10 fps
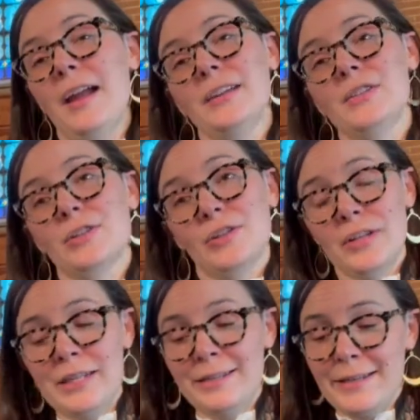Esther
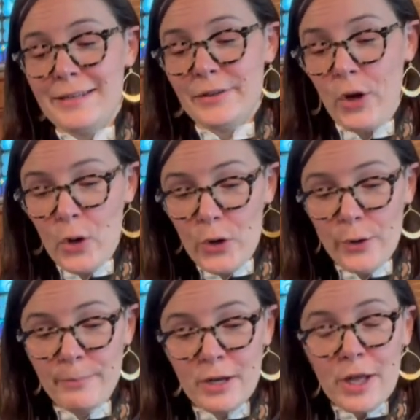into his
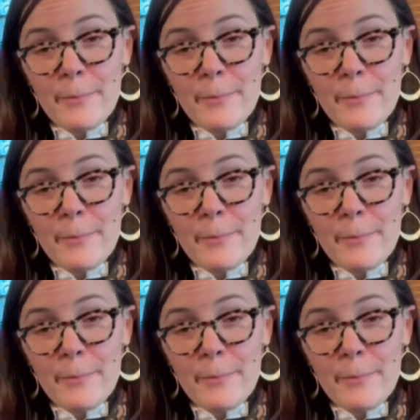home,